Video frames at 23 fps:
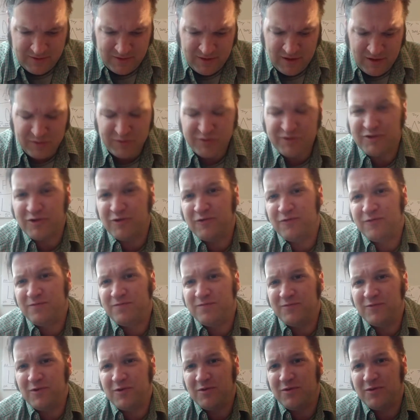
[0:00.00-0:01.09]
I was so
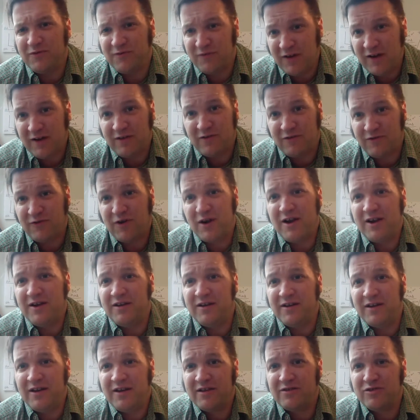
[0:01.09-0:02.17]
afraid
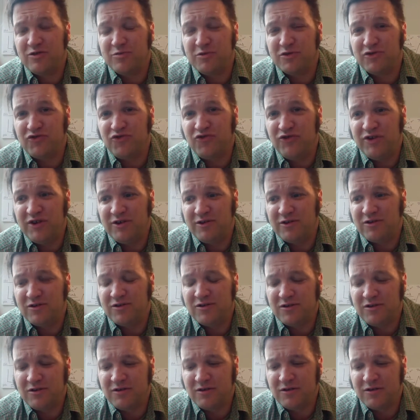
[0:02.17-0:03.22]
and had so much fear